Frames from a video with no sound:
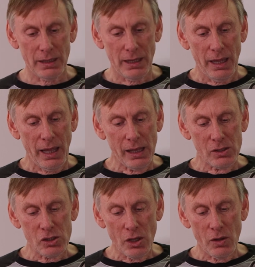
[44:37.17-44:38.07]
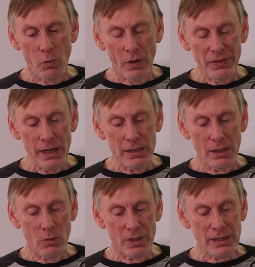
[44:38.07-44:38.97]
And so what they
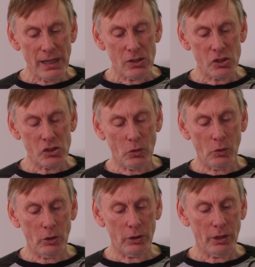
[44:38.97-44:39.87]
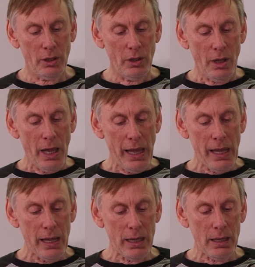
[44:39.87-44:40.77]
did was they installed
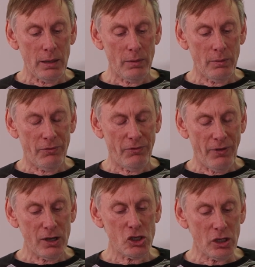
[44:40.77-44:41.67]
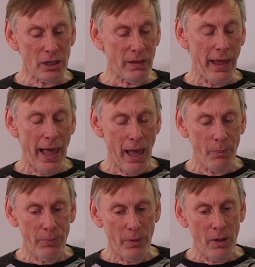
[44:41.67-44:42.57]
a function in their
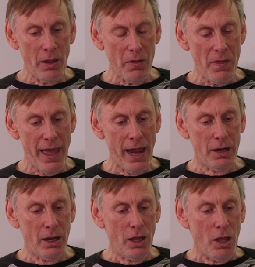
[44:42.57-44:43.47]
app that